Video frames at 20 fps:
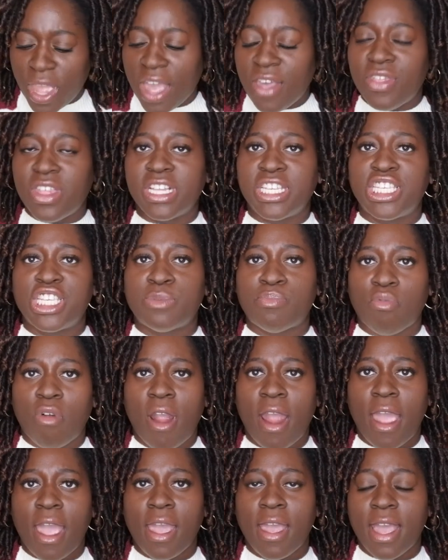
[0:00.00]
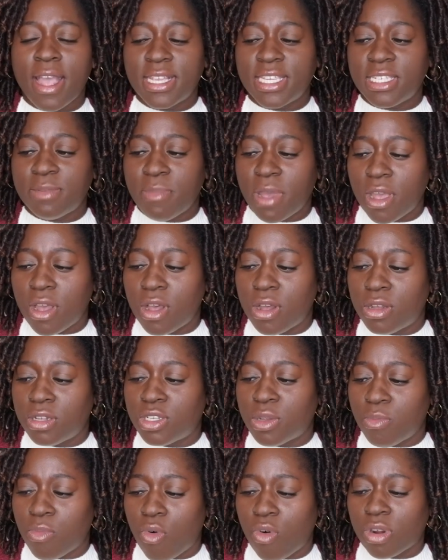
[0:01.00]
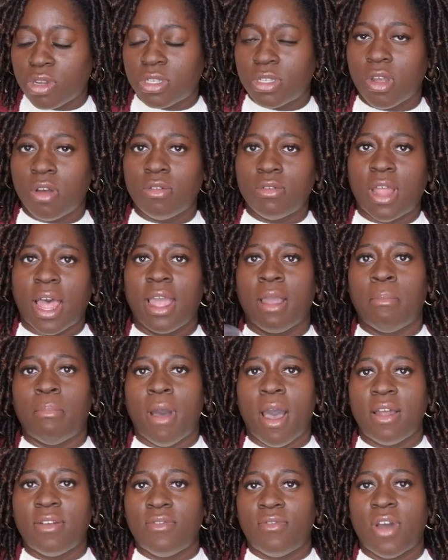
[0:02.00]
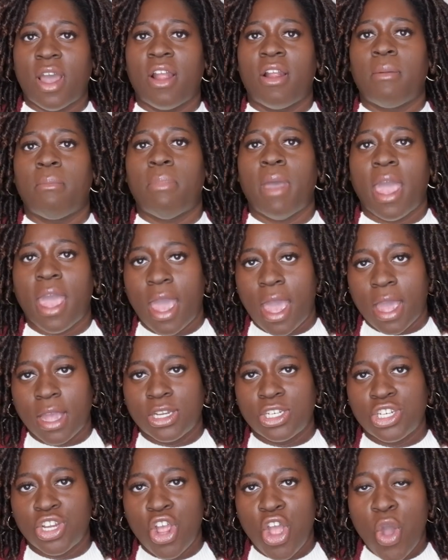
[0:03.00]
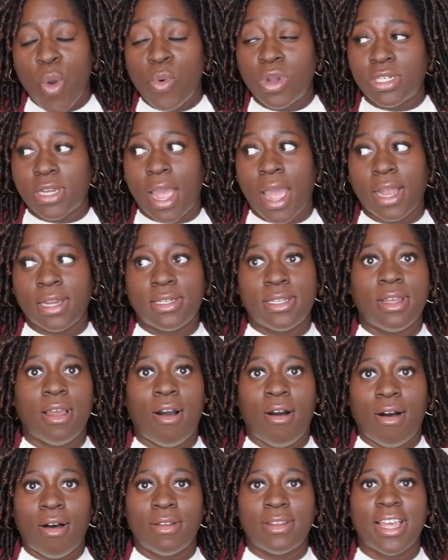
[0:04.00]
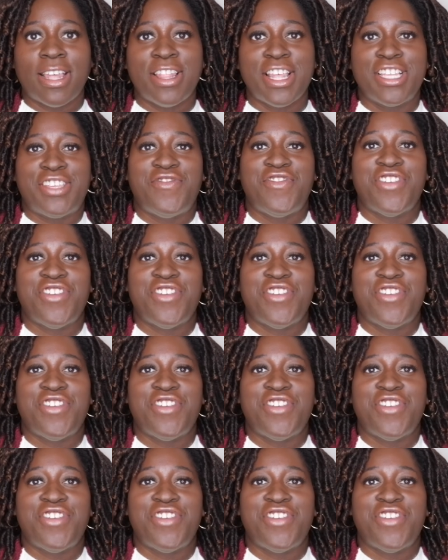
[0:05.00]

in the spray, it smells more so like Bonfire Bash, which I actually hauled in this